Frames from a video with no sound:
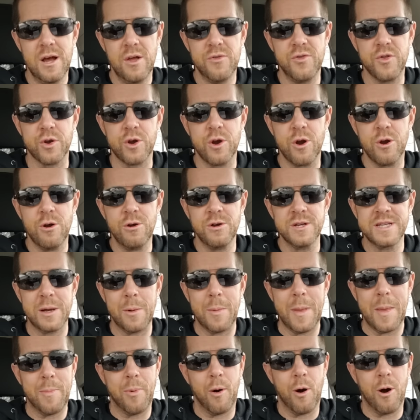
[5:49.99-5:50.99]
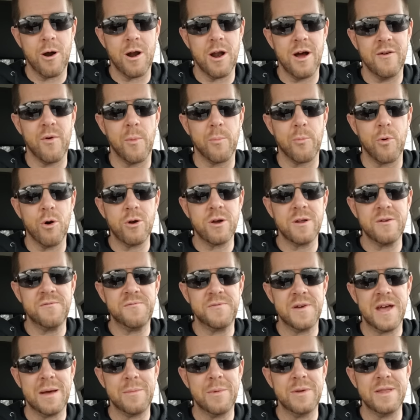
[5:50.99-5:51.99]
the girls that would be part of a broken
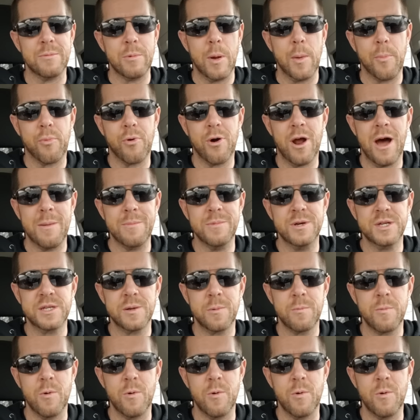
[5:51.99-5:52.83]
family that we promised